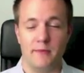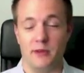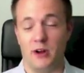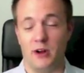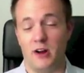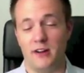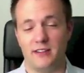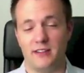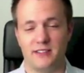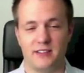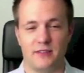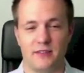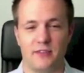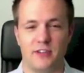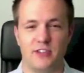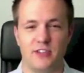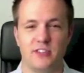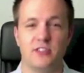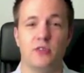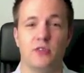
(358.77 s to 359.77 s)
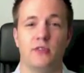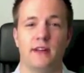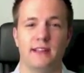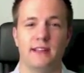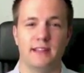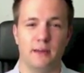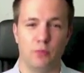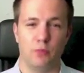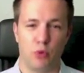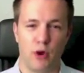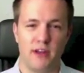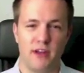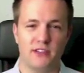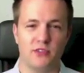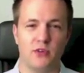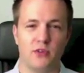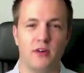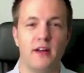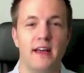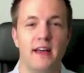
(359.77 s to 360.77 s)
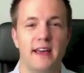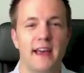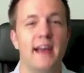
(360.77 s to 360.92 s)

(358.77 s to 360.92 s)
honestly, if they just don't like the appraisal,